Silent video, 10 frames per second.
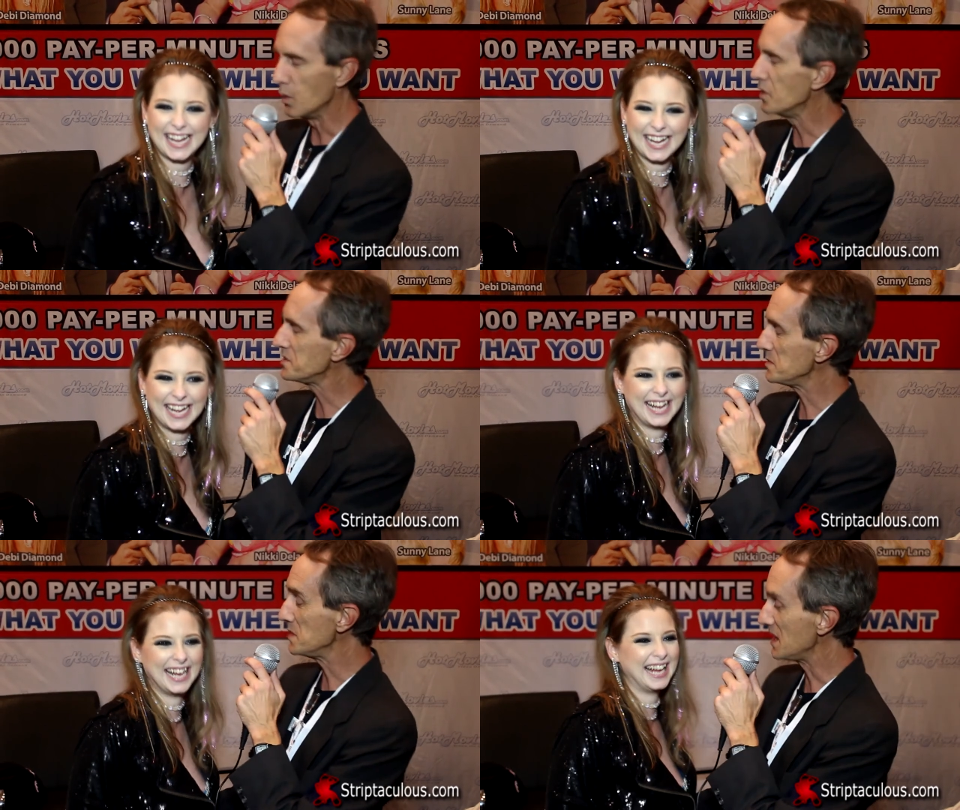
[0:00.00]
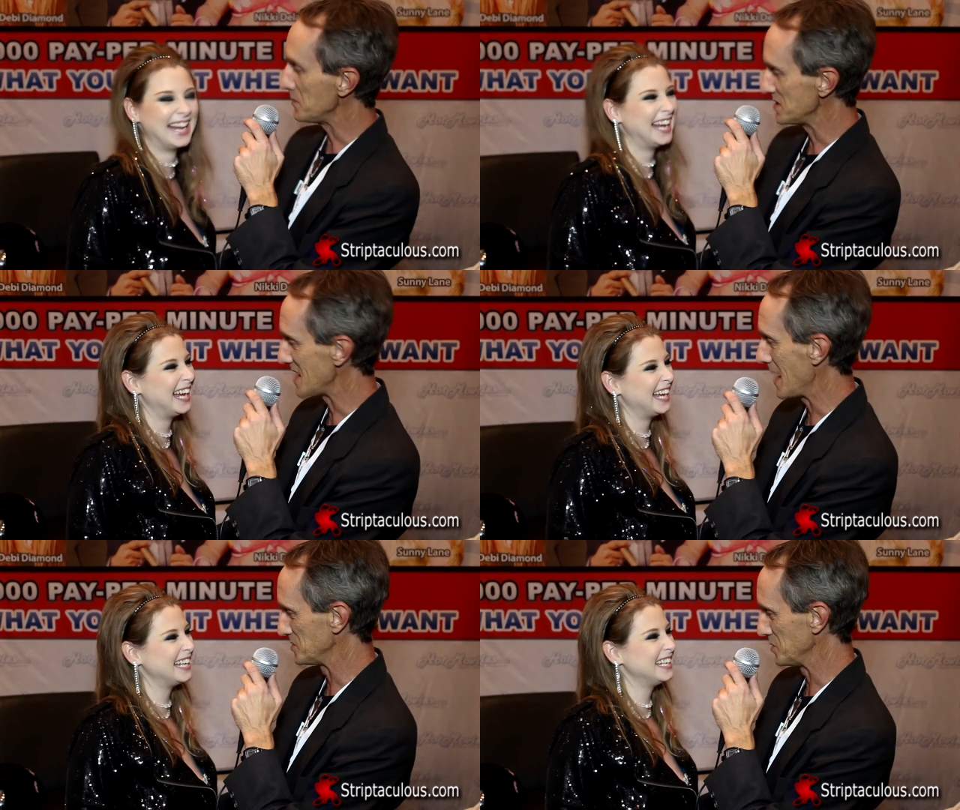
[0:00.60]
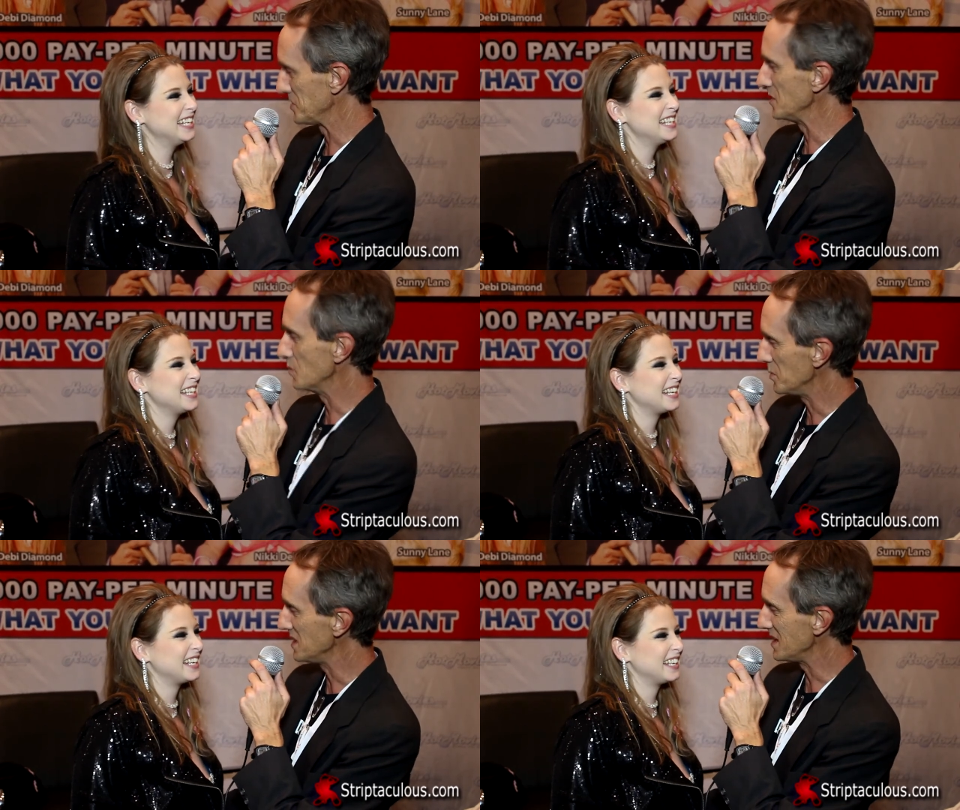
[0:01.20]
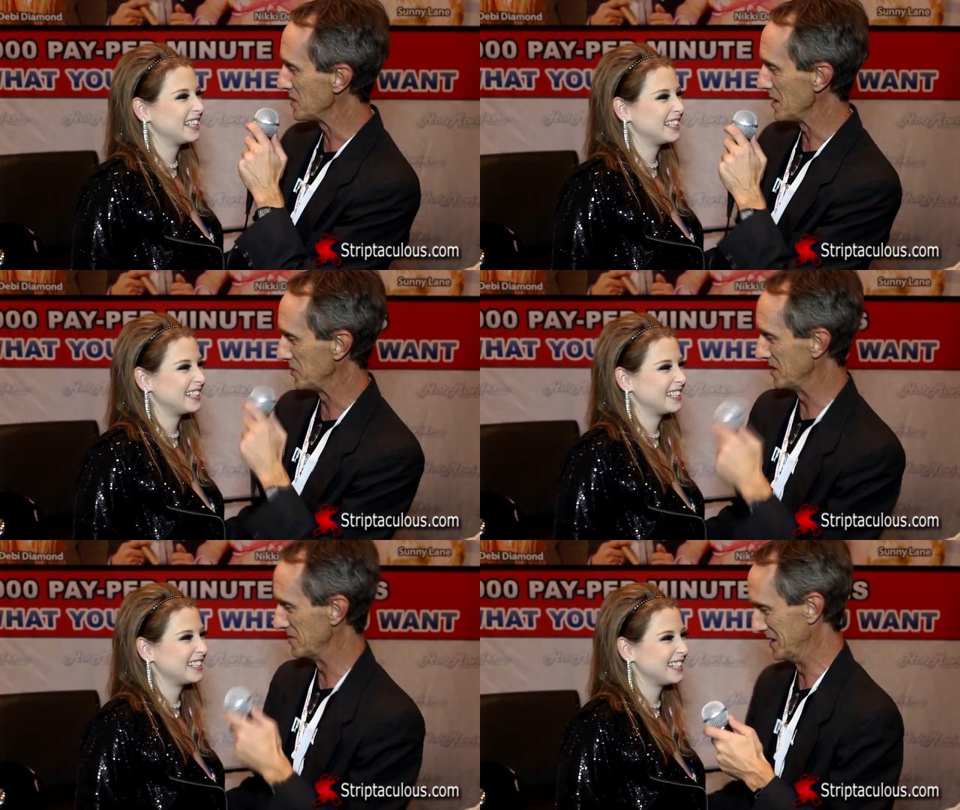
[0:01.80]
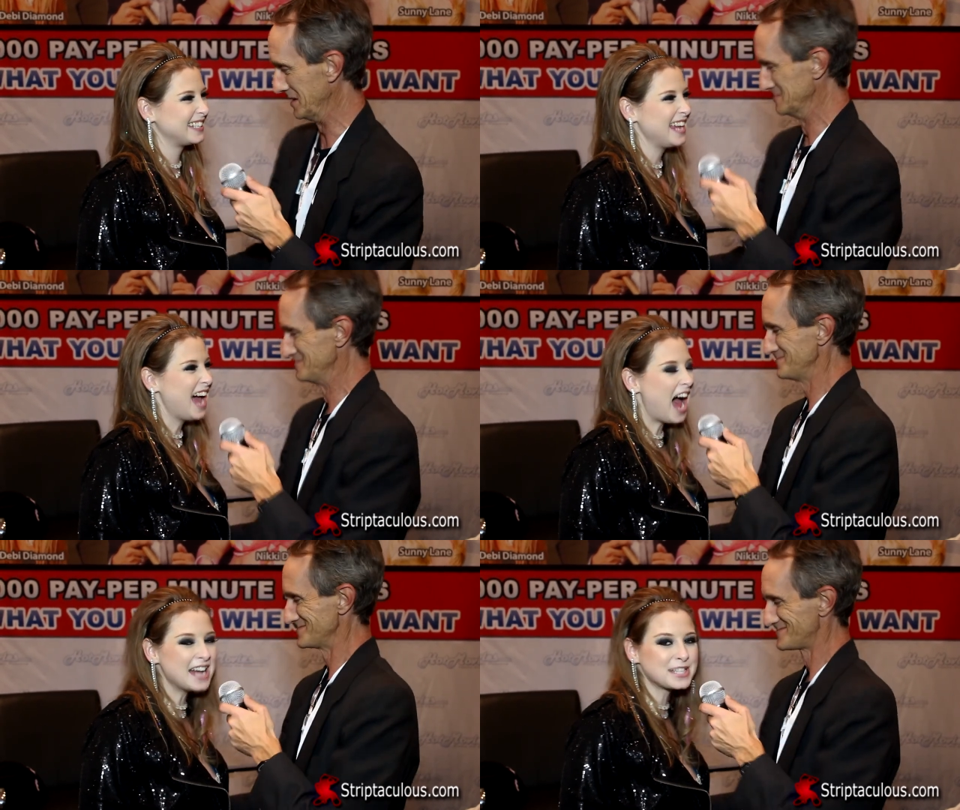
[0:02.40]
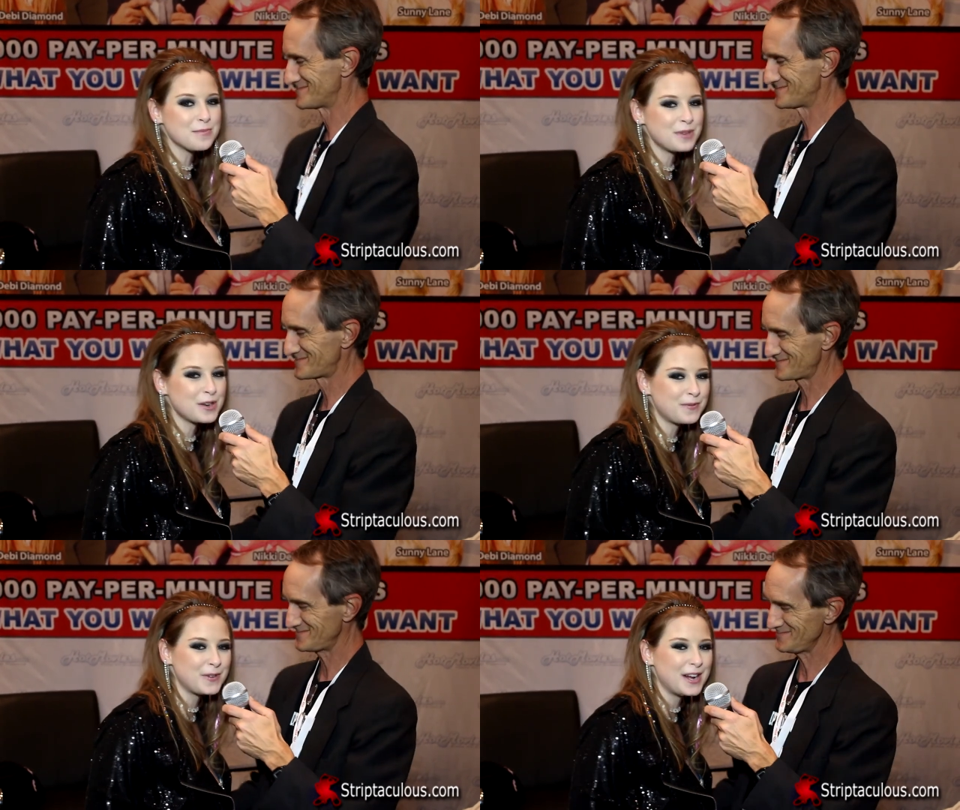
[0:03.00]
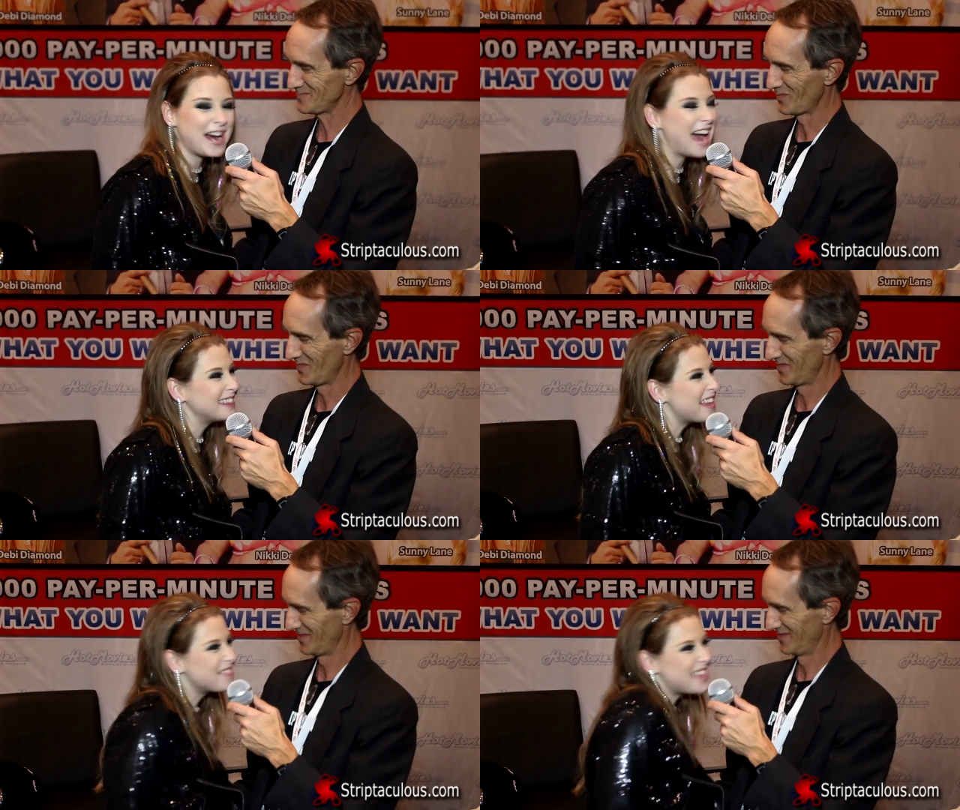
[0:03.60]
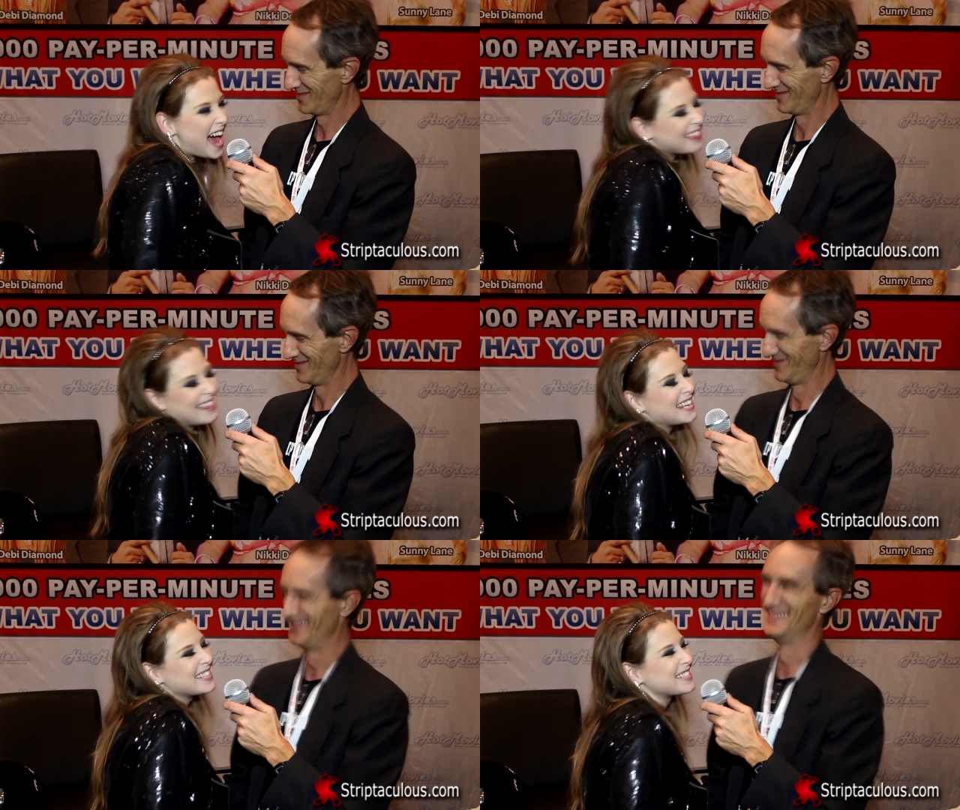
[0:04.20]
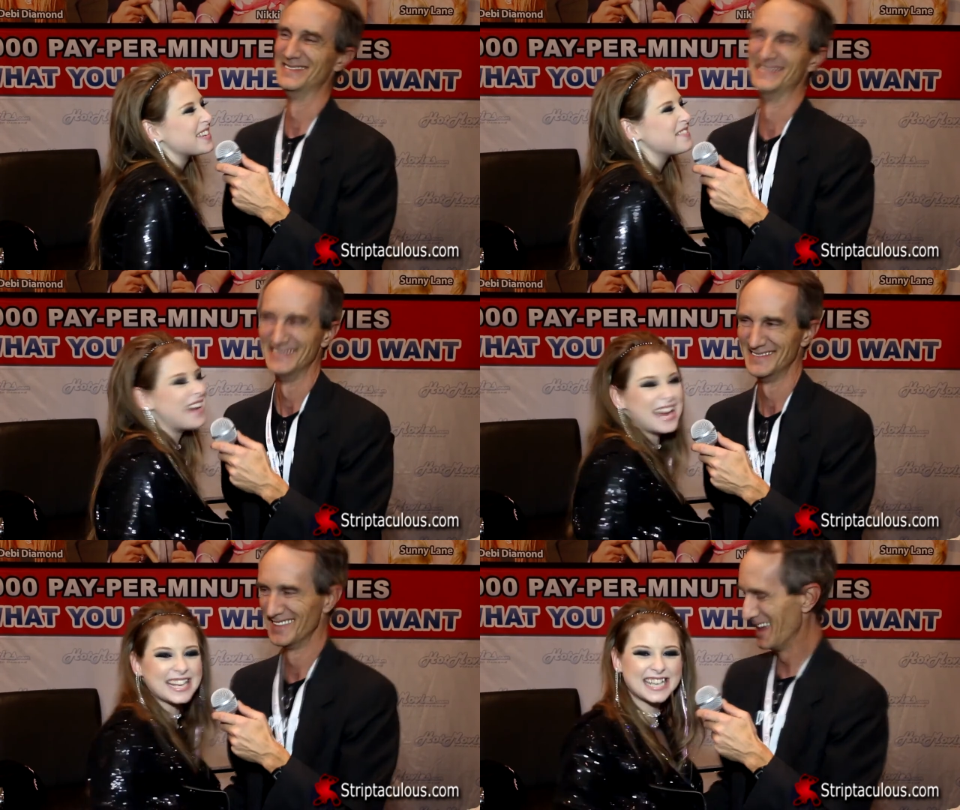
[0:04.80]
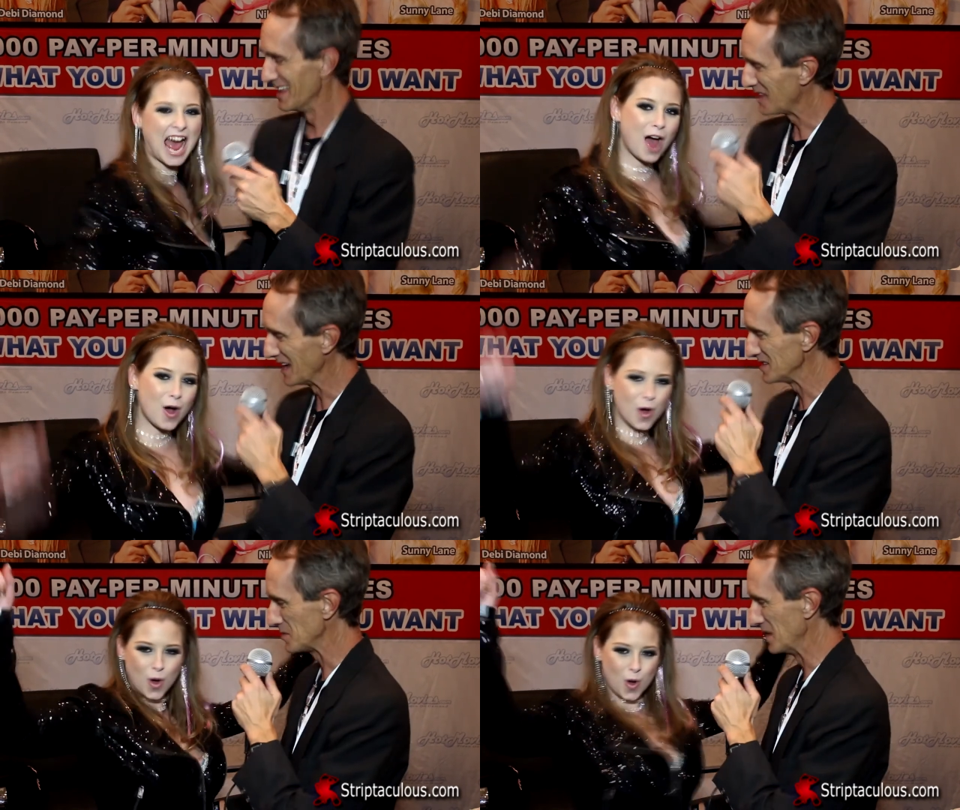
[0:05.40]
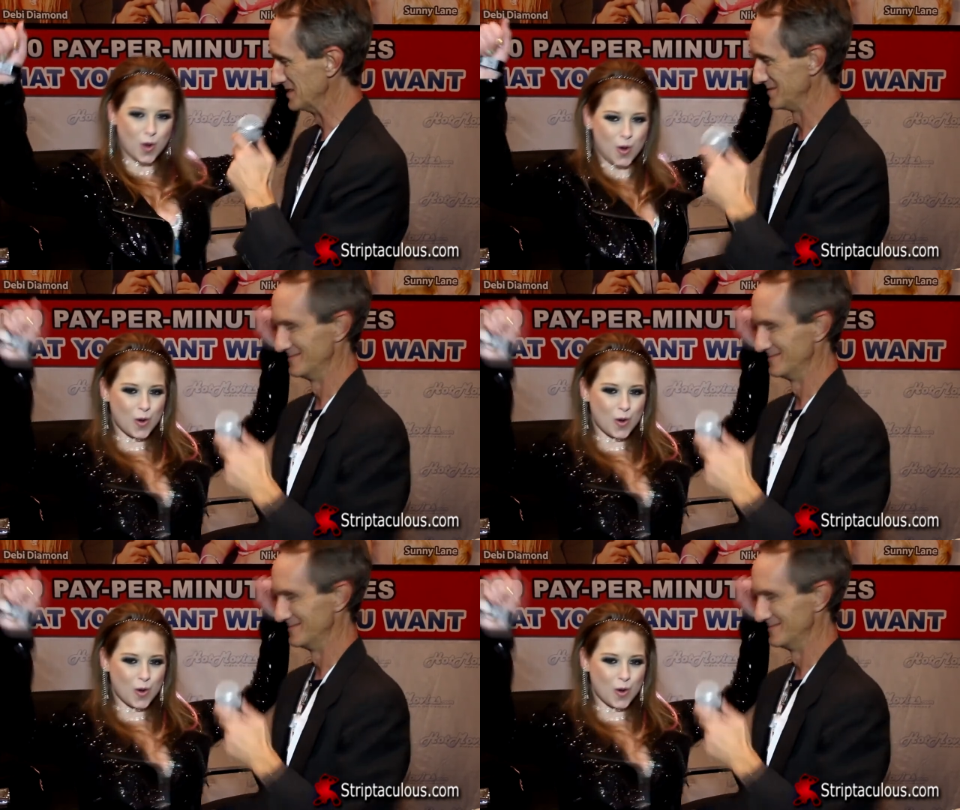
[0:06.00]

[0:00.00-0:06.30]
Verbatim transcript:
Speaker 1: we'll be keeping tabs with you, and we'll be keeping up with everything.
Speaker 2: Awesome, beautiful. I love that. Thank you so much.
Speaker 1: Thank you so much.